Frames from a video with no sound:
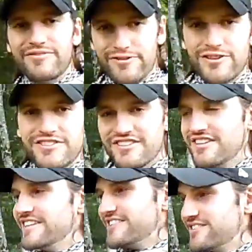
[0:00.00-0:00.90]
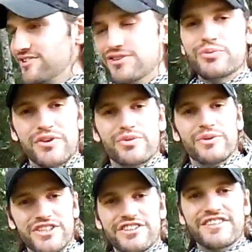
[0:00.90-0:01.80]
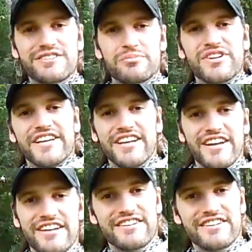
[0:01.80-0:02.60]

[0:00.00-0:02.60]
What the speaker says: First, let's start with what you need to bring.